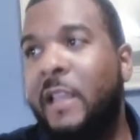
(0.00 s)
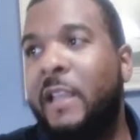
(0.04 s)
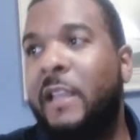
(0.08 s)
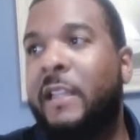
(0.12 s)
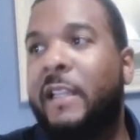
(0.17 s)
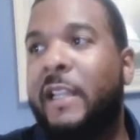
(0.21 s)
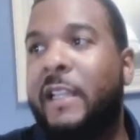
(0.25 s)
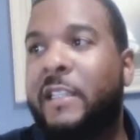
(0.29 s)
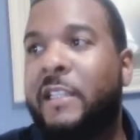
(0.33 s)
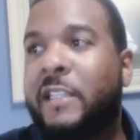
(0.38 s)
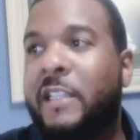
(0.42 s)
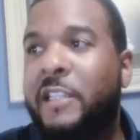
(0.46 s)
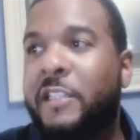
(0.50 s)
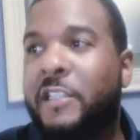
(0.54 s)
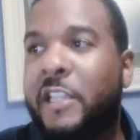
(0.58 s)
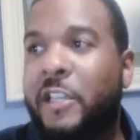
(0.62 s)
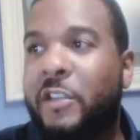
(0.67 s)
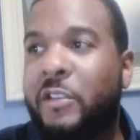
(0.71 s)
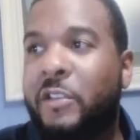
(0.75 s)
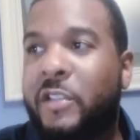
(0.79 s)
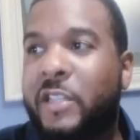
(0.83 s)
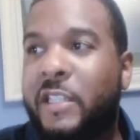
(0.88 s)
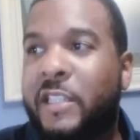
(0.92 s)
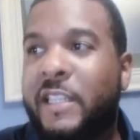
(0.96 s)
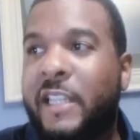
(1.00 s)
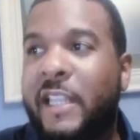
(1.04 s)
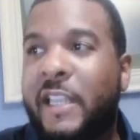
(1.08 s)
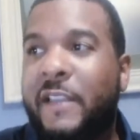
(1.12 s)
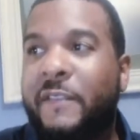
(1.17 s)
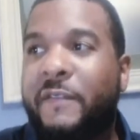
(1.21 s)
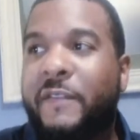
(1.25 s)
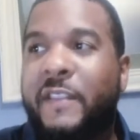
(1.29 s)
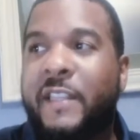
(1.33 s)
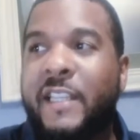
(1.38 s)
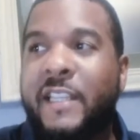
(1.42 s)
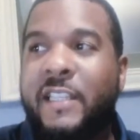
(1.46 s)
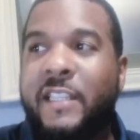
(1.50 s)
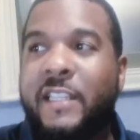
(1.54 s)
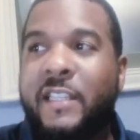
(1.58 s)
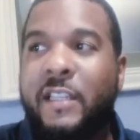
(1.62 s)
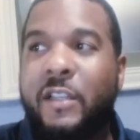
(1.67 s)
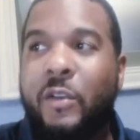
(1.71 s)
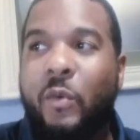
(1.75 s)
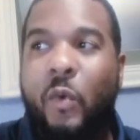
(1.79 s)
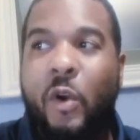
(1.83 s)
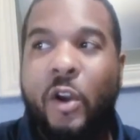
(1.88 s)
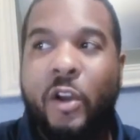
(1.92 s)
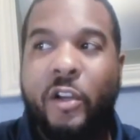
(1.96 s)
Let's continue to see if this
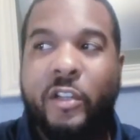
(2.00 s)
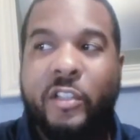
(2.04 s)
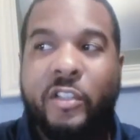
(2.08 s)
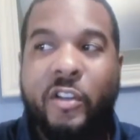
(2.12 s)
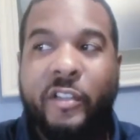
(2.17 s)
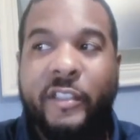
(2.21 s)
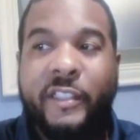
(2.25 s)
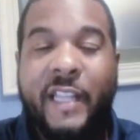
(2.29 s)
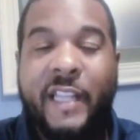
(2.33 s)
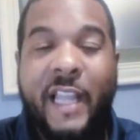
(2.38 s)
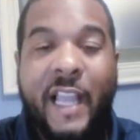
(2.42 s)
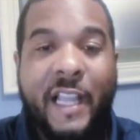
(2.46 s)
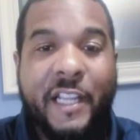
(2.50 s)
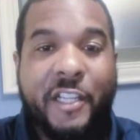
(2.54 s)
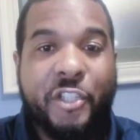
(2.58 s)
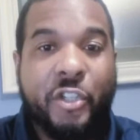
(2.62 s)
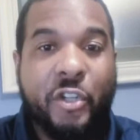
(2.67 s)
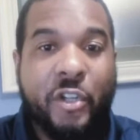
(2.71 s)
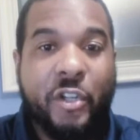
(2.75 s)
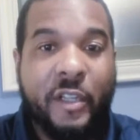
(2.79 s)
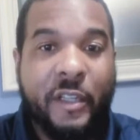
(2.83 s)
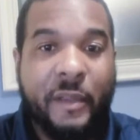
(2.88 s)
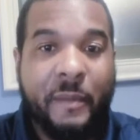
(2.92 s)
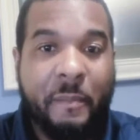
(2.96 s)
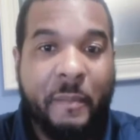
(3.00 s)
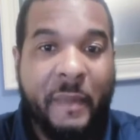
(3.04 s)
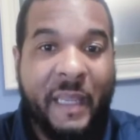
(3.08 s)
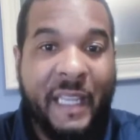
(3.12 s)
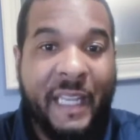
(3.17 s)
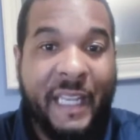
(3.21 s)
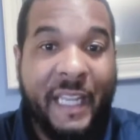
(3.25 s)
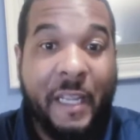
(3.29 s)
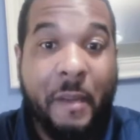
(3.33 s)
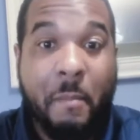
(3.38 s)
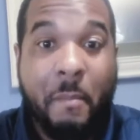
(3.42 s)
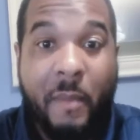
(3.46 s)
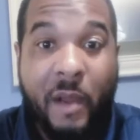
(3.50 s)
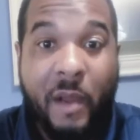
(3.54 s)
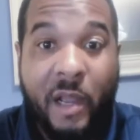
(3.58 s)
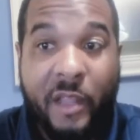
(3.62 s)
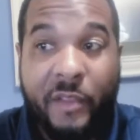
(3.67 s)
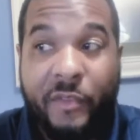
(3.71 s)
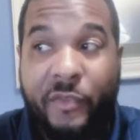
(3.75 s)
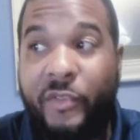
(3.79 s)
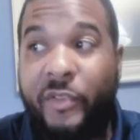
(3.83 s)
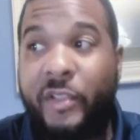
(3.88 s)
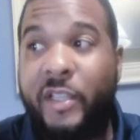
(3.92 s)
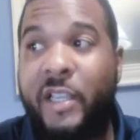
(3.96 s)
word Kodesh, meaning
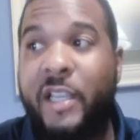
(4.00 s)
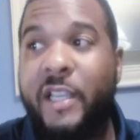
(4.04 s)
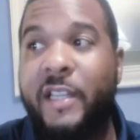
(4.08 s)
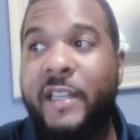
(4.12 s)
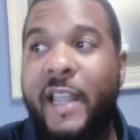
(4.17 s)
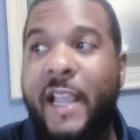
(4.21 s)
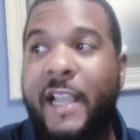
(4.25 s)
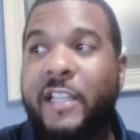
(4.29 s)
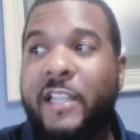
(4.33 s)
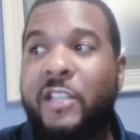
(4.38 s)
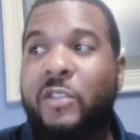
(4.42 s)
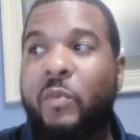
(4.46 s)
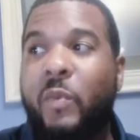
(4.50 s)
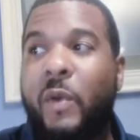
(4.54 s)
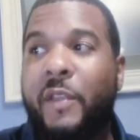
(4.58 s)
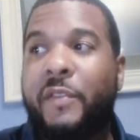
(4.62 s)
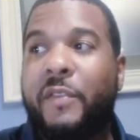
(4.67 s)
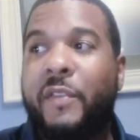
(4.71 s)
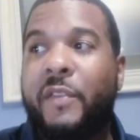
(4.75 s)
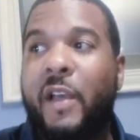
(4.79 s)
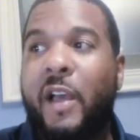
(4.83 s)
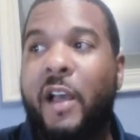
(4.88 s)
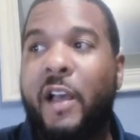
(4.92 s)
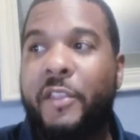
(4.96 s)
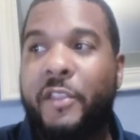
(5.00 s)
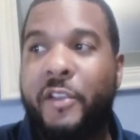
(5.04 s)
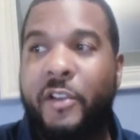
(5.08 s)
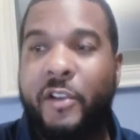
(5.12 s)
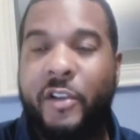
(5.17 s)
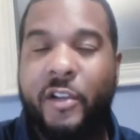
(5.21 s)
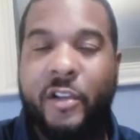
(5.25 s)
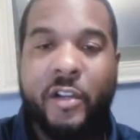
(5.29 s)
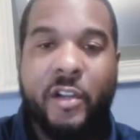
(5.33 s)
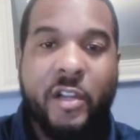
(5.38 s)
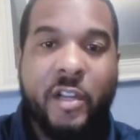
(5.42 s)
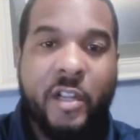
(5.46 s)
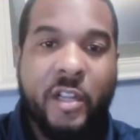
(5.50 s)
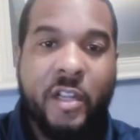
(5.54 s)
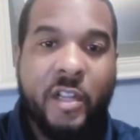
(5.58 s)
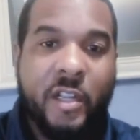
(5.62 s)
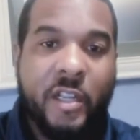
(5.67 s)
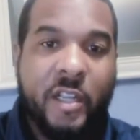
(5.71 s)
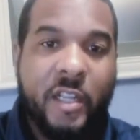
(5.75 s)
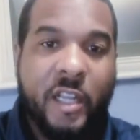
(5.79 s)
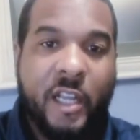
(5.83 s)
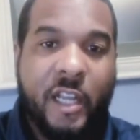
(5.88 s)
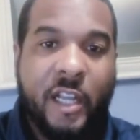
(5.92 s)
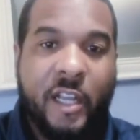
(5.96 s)
month, connects with other
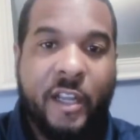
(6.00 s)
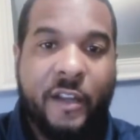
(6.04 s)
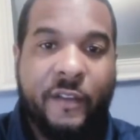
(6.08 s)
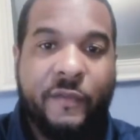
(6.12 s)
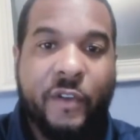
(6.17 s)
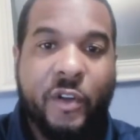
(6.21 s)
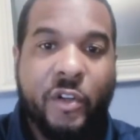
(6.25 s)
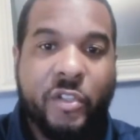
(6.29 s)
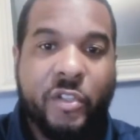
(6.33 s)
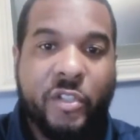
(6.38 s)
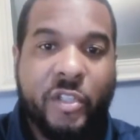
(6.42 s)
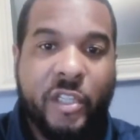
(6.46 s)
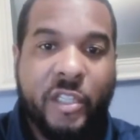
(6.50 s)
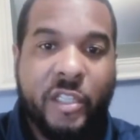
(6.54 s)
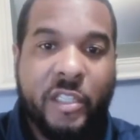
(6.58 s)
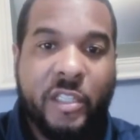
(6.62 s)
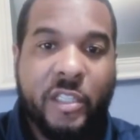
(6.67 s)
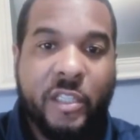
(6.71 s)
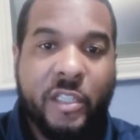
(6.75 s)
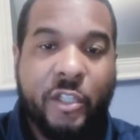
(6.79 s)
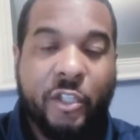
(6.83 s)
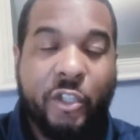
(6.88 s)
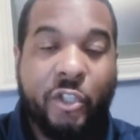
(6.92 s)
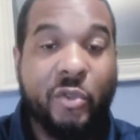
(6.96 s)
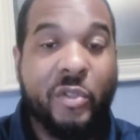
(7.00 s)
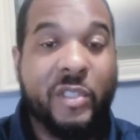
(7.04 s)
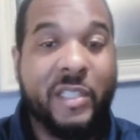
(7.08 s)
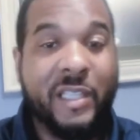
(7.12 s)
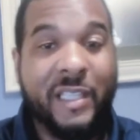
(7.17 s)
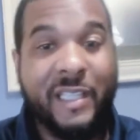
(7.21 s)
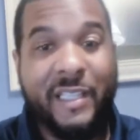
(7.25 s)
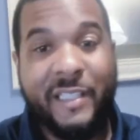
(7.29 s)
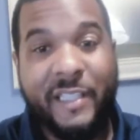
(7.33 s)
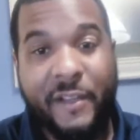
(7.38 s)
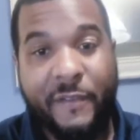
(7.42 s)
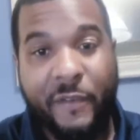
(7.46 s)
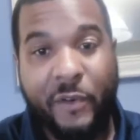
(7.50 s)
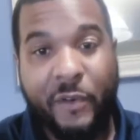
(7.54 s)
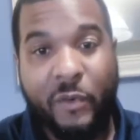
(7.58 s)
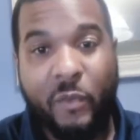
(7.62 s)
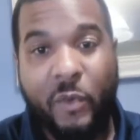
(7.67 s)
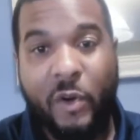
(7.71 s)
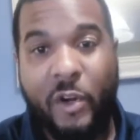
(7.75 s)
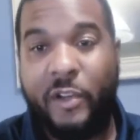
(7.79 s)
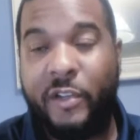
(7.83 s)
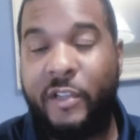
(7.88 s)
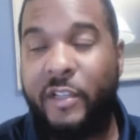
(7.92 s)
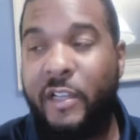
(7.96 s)
verses using a different
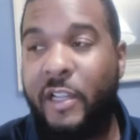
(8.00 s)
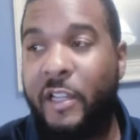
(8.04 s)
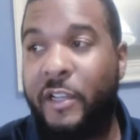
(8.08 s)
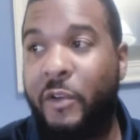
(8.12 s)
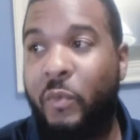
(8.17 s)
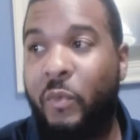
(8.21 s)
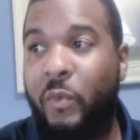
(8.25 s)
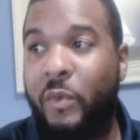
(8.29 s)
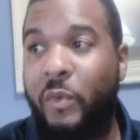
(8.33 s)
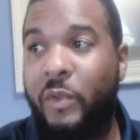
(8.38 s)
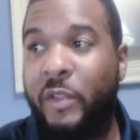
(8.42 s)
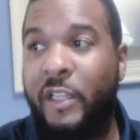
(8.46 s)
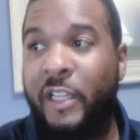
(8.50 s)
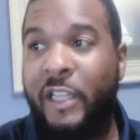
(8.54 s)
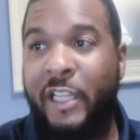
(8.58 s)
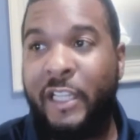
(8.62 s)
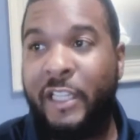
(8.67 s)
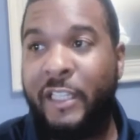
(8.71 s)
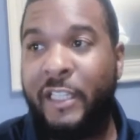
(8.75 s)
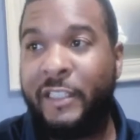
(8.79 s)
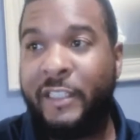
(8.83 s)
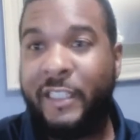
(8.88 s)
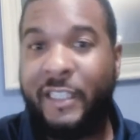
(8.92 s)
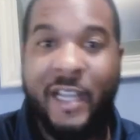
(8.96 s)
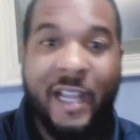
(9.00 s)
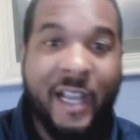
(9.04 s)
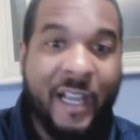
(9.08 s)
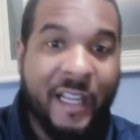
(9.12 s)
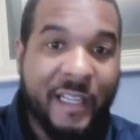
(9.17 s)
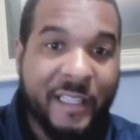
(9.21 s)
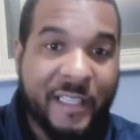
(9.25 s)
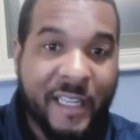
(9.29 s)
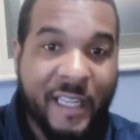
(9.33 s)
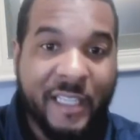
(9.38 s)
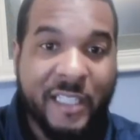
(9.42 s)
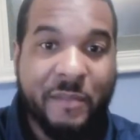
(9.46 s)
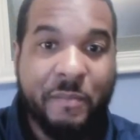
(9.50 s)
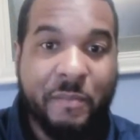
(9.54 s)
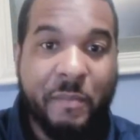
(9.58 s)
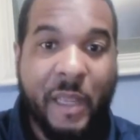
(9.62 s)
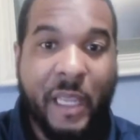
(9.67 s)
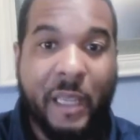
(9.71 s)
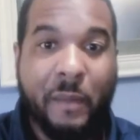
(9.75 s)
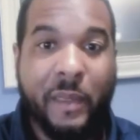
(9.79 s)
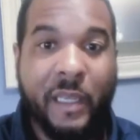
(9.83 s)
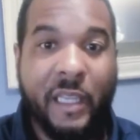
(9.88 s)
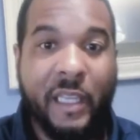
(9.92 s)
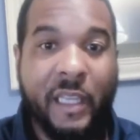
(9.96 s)
word. Now, the context
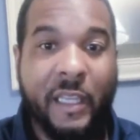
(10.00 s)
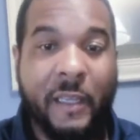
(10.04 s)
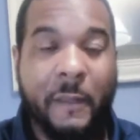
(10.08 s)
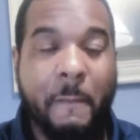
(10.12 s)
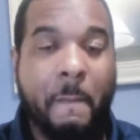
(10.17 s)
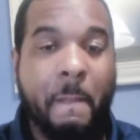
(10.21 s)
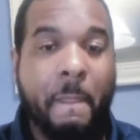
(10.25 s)
may be